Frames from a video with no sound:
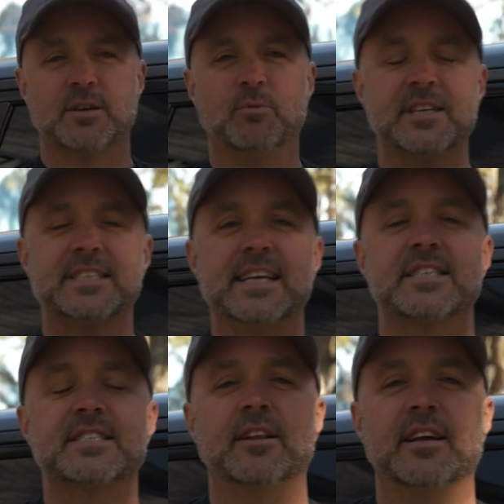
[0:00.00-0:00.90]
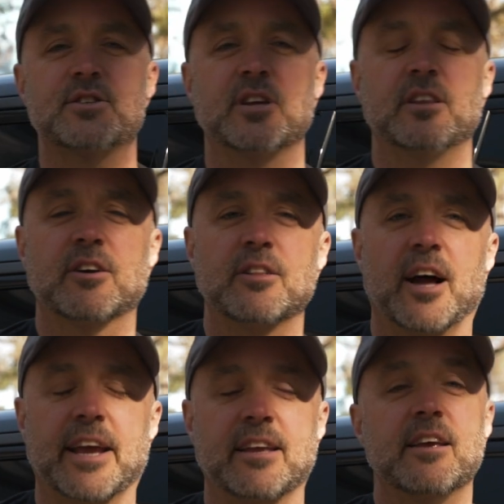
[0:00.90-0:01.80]
what does installation look
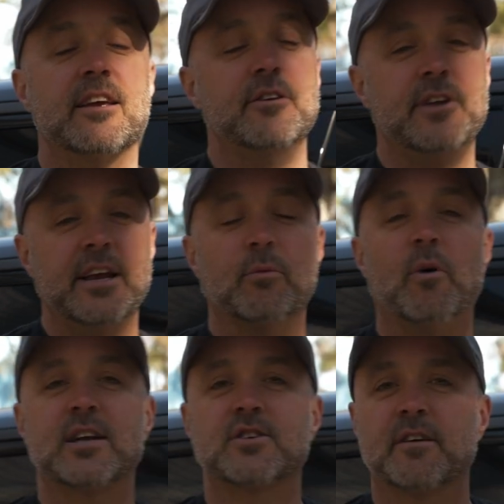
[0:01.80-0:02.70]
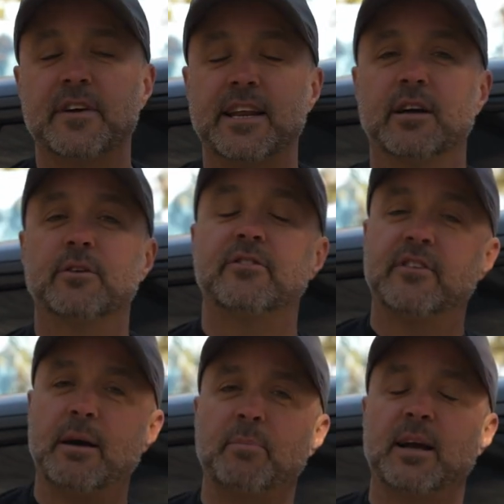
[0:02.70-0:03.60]
like? You need to watch our videos
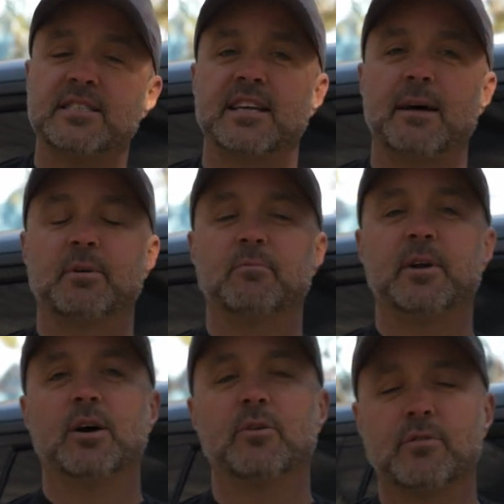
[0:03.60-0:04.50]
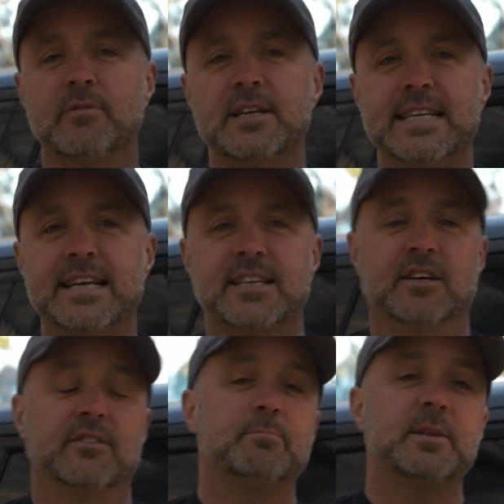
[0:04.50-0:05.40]
step by step and we go through the
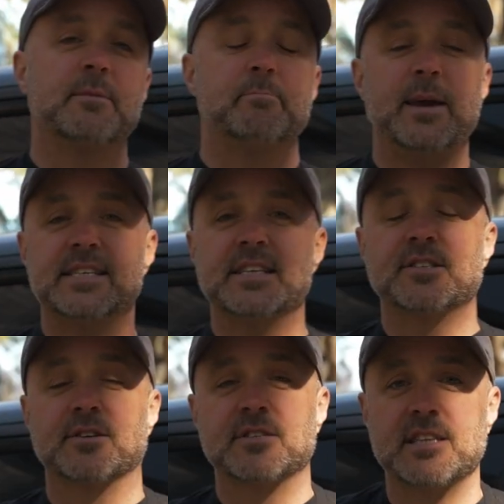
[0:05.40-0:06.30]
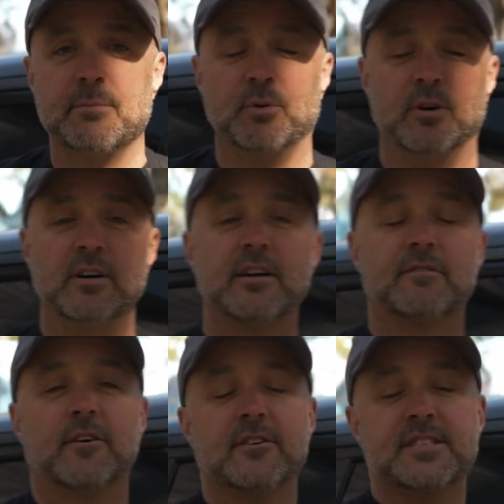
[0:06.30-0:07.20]
details, but the basics are simple.
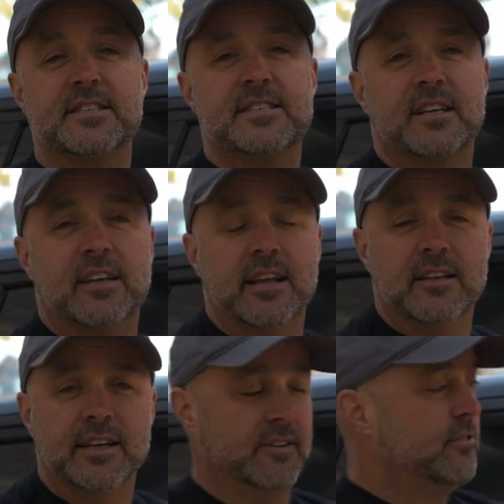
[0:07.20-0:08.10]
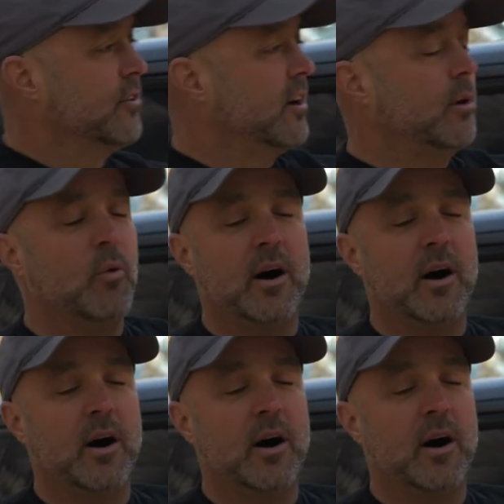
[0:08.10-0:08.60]
First is cleanliness. You're going to